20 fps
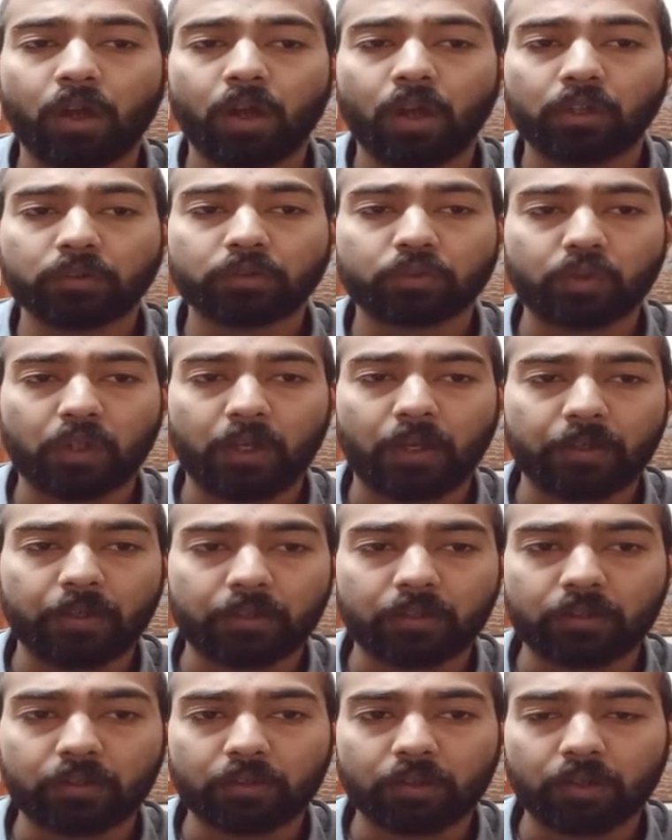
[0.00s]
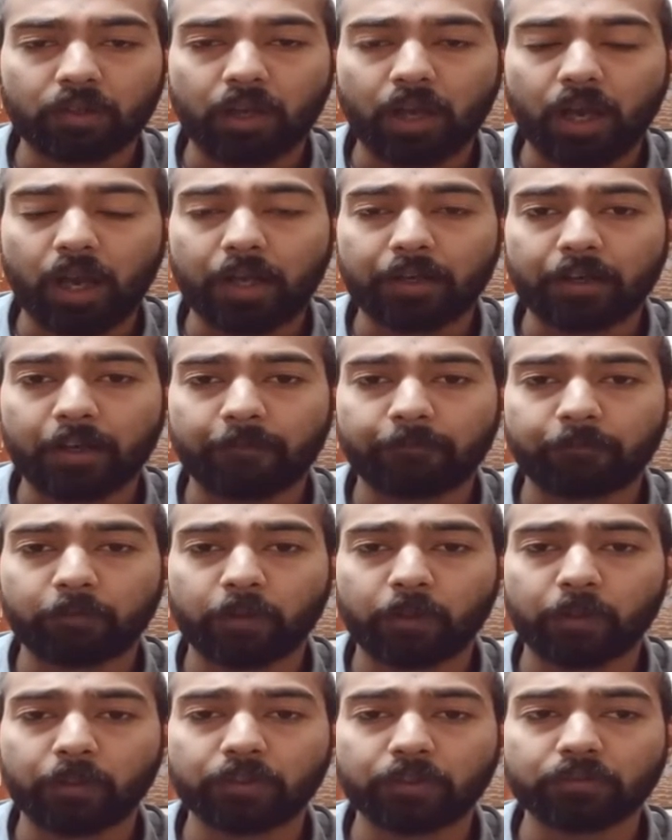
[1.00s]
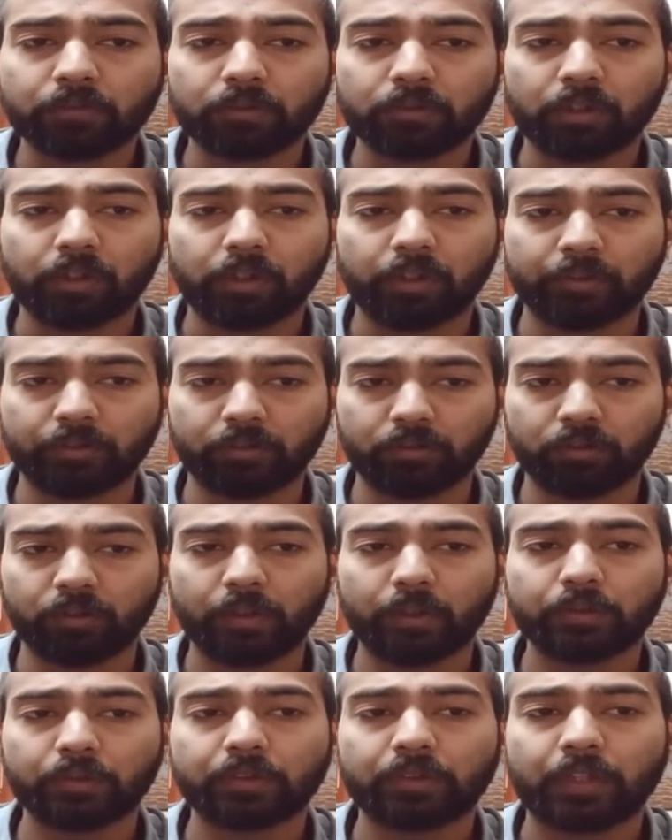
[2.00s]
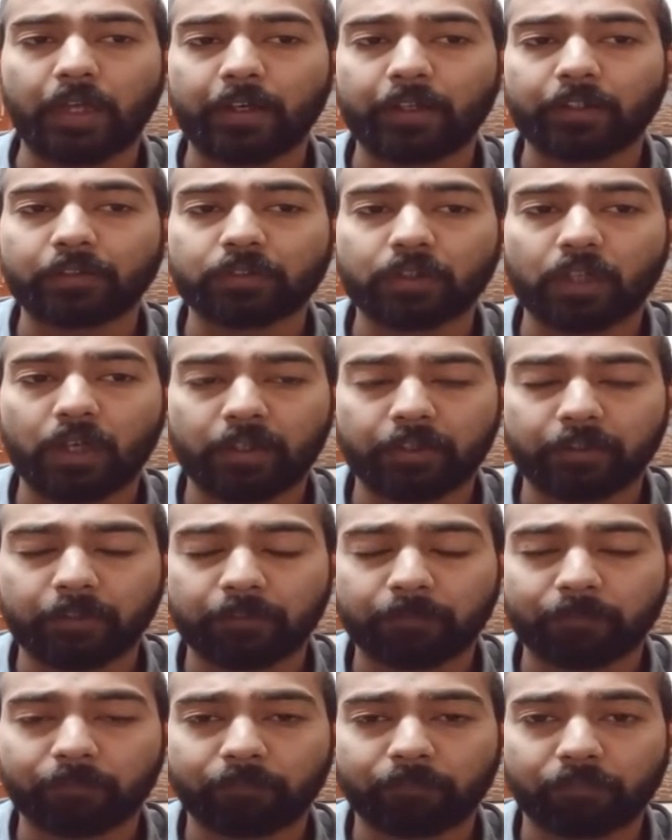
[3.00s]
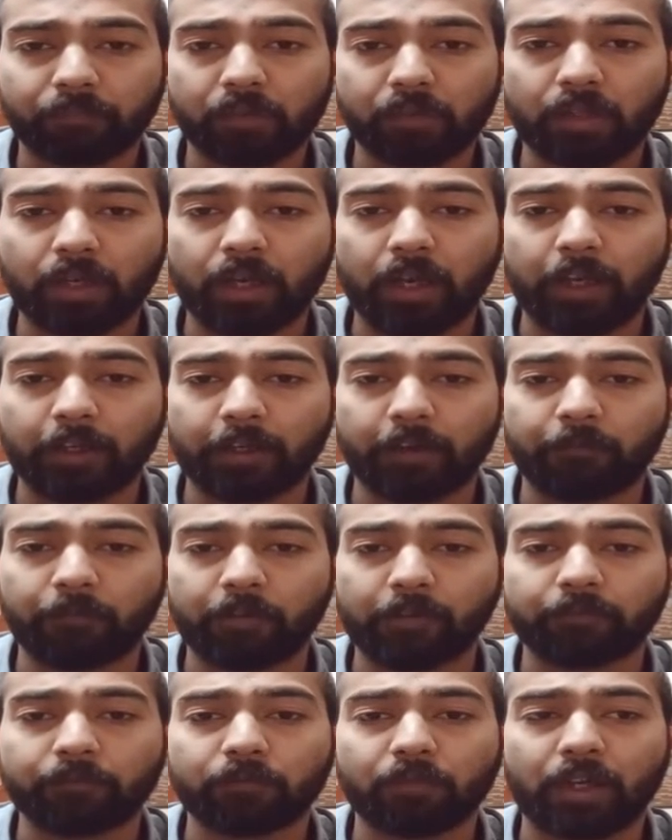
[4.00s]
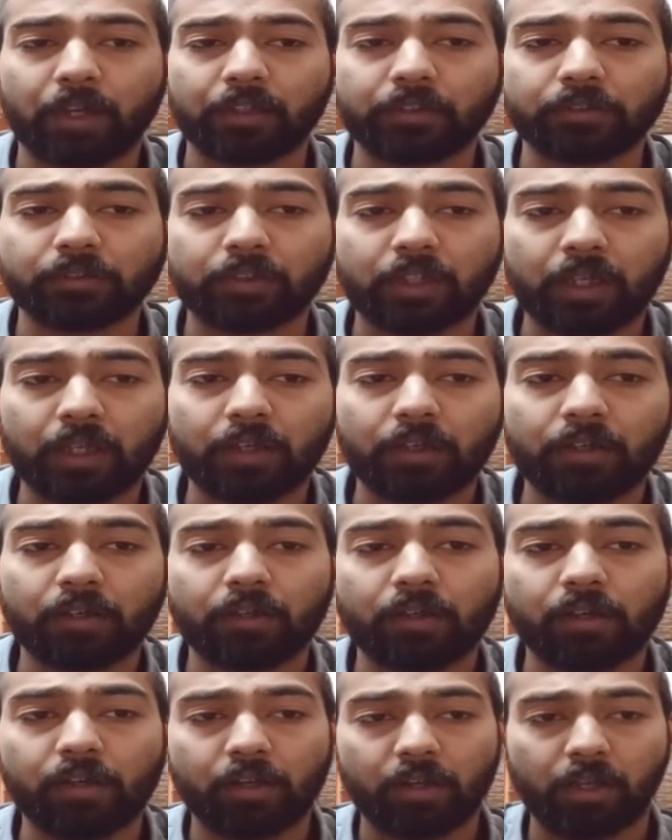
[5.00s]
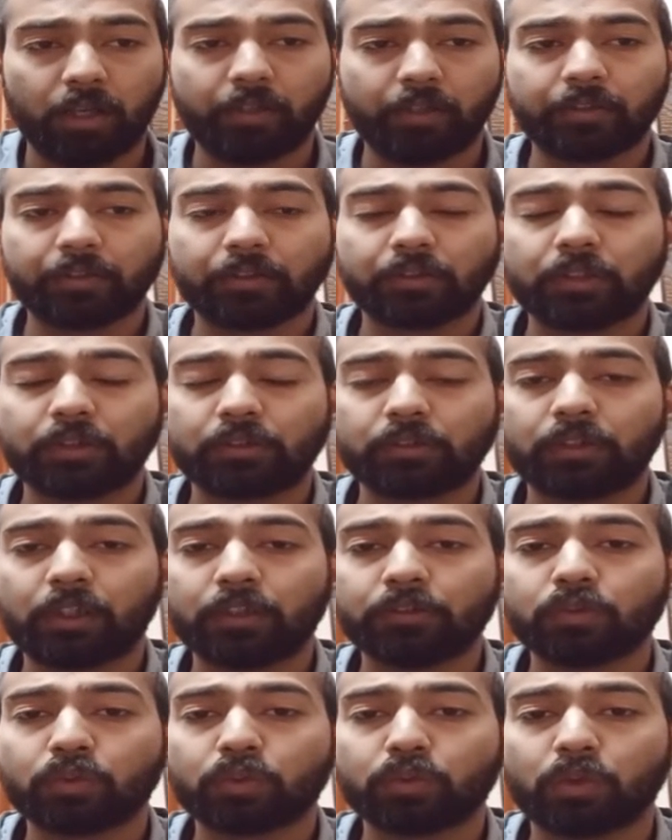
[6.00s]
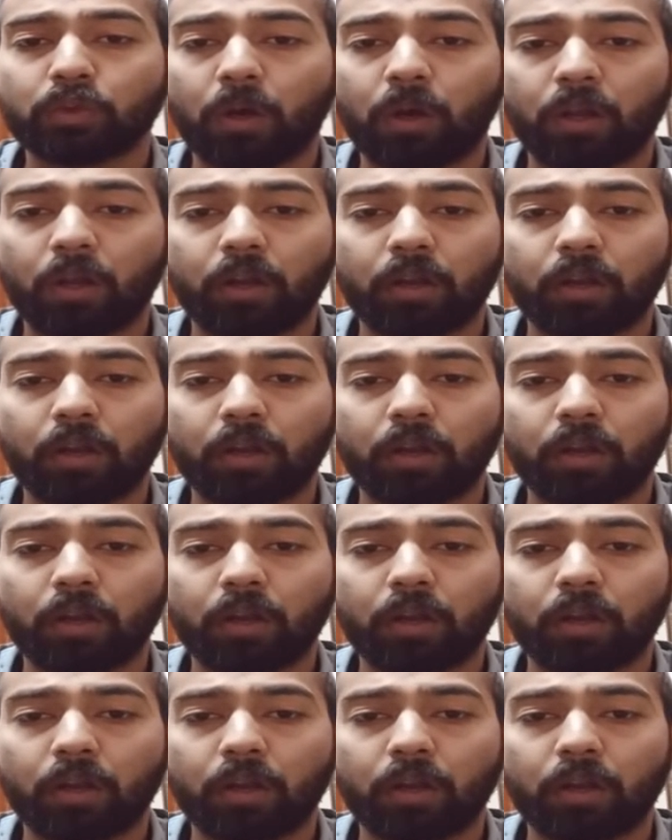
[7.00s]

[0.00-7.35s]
strength, and the fourth is low static charge, and the fifth one is the resistance to soil.